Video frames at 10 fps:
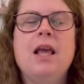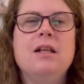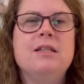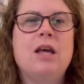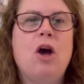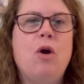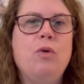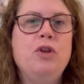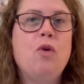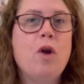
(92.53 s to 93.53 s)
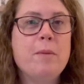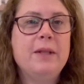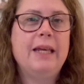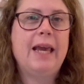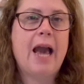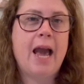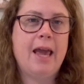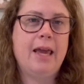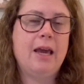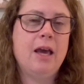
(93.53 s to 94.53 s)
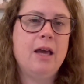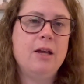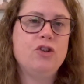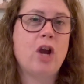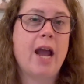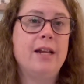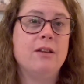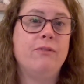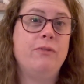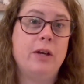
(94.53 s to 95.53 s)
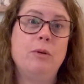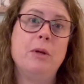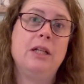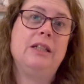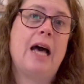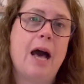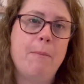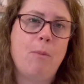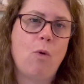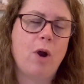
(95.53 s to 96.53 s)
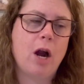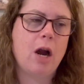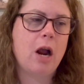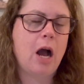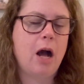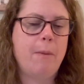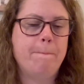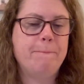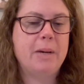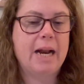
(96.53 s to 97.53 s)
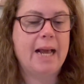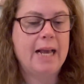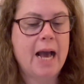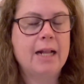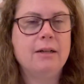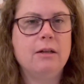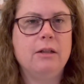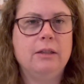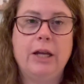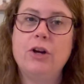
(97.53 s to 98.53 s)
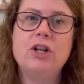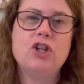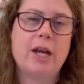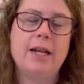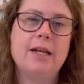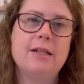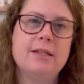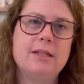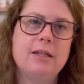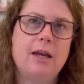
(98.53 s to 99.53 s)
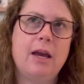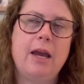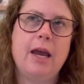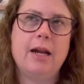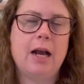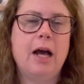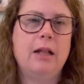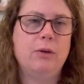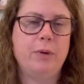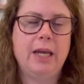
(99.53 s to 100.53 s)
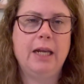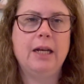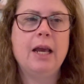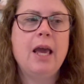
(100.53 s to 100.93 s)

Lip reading: So normally I try to film a lot more, but I got laryngitis at Halloween,